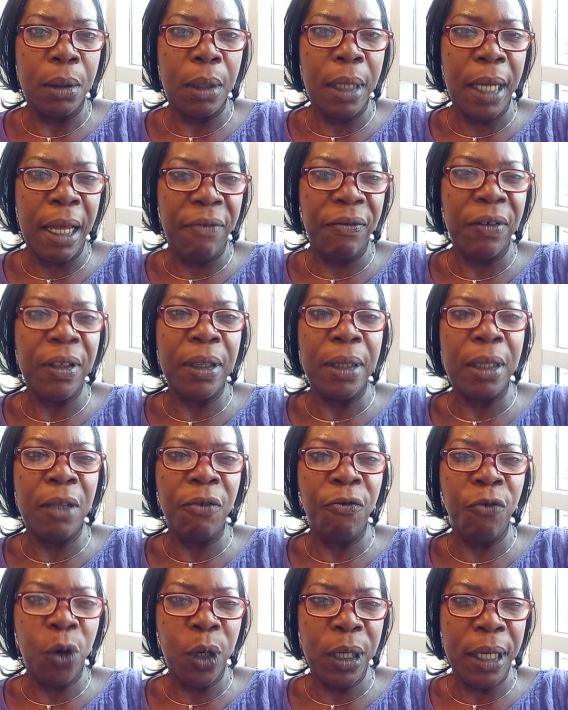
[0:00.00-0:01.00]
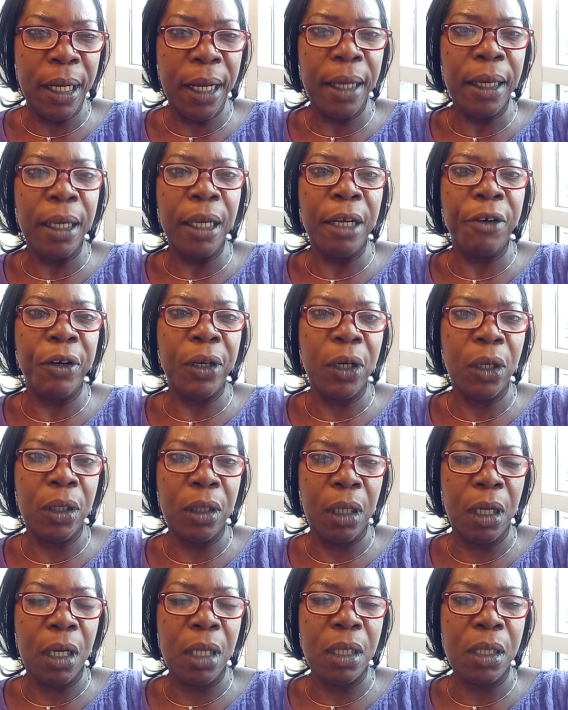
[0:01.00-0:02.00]
having the voir dire hearing on
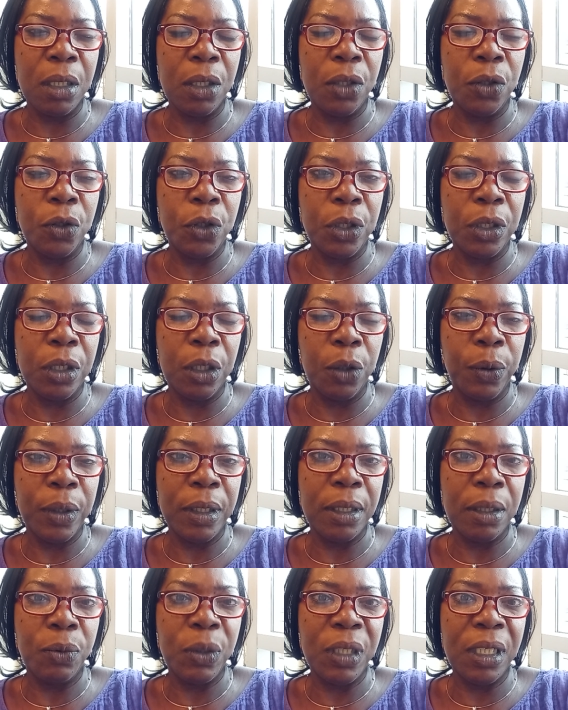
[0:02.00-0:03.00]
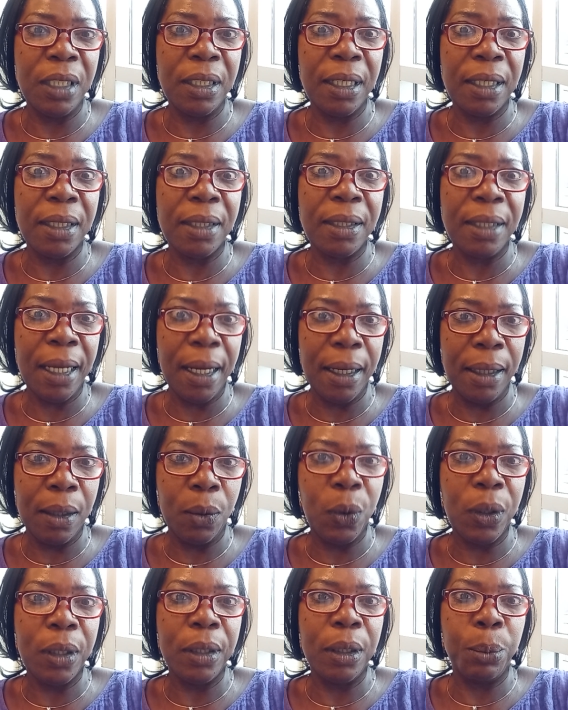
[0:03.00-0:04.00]
the constitutional question, which is exactly
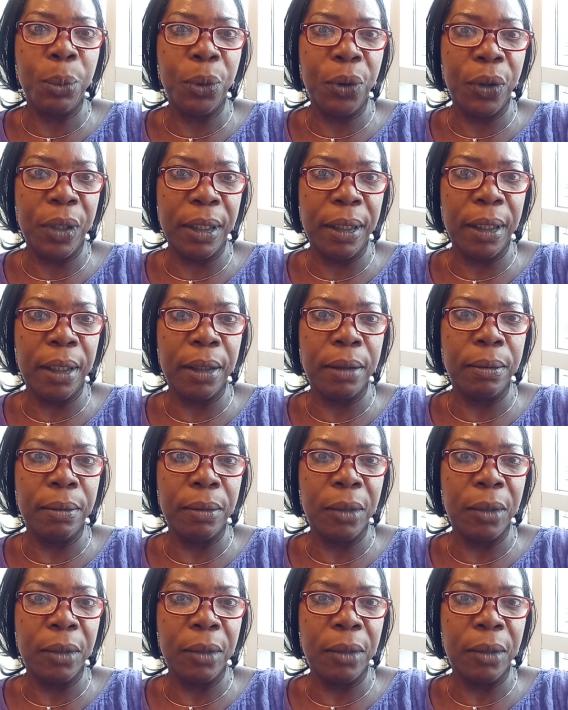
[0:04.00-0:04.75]
what the board did.